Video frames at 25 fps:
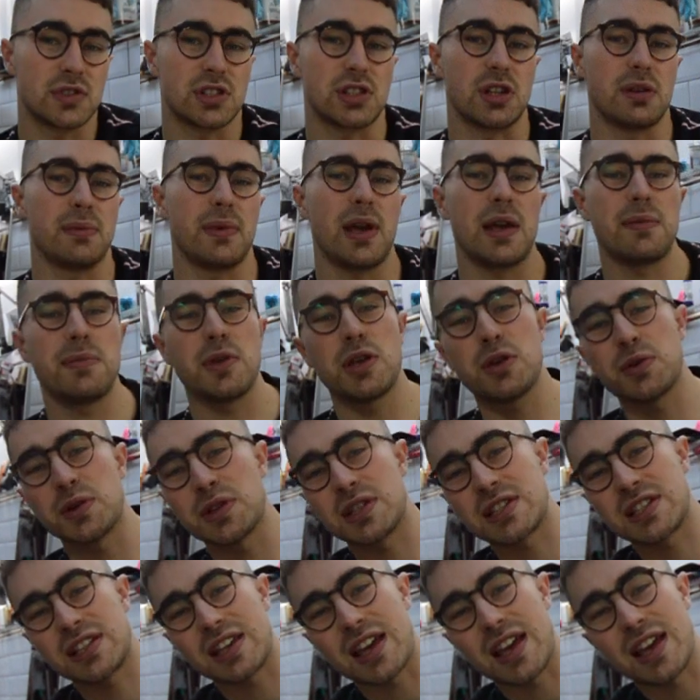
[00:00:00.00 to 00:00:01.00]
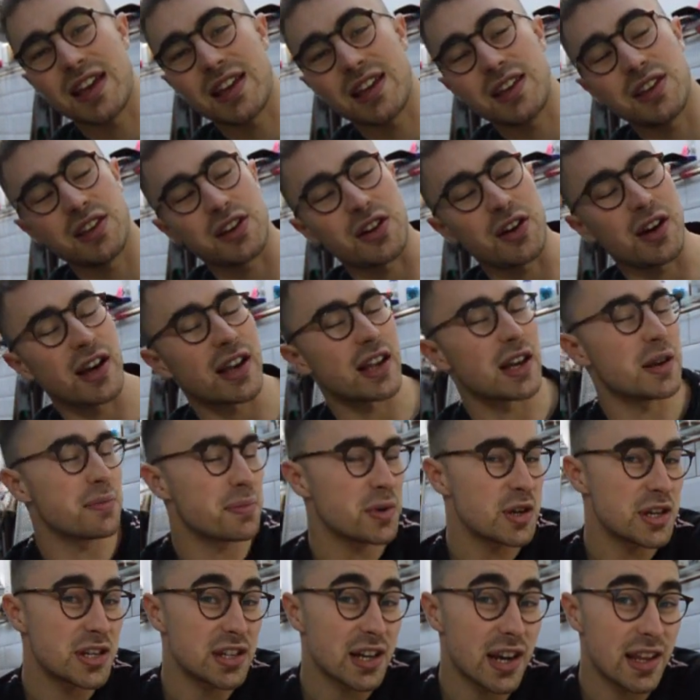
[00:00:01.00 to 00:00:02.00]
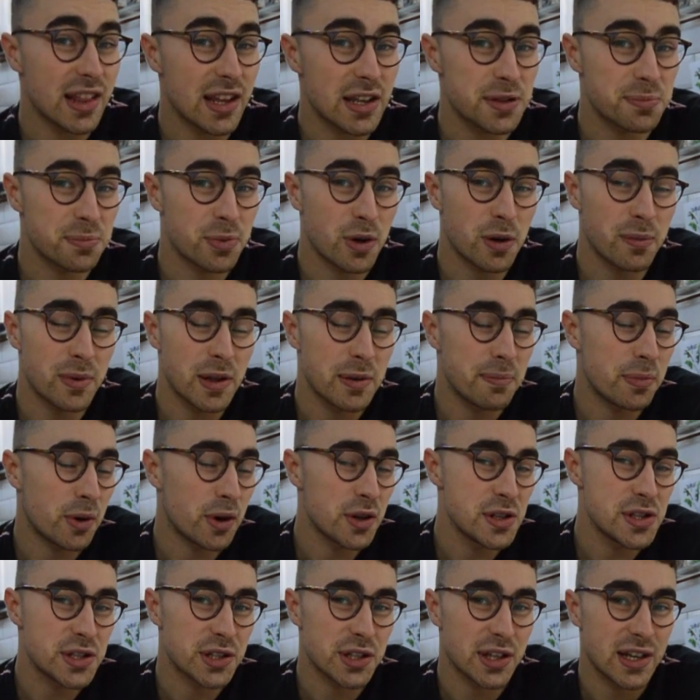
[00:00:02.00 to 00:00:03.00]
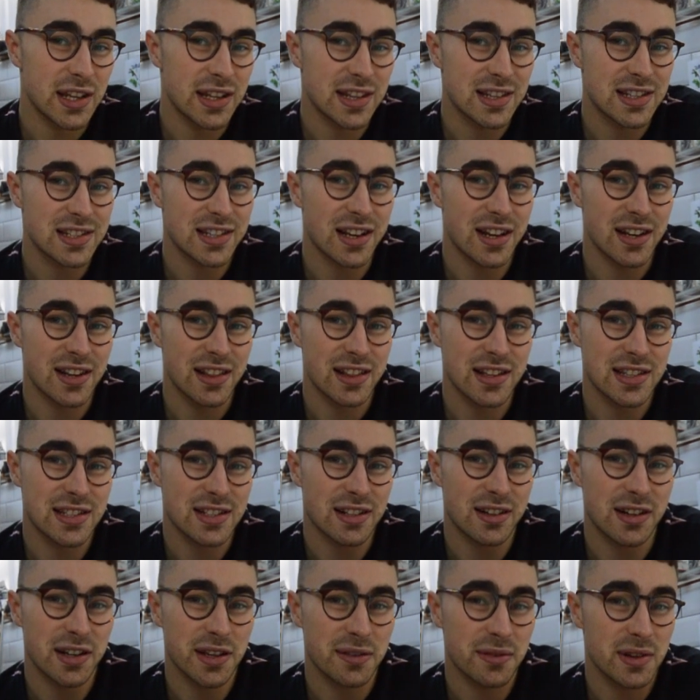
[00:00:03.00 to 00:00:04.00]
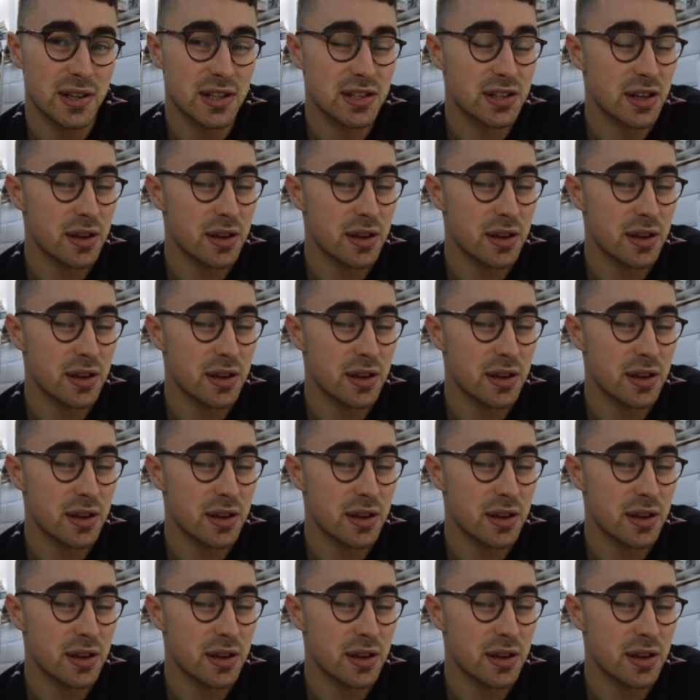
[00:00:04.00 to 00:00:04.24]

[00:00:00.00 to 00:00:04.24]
So maybe you would say, you know, I can appreciate there's probably points on either side of this argument,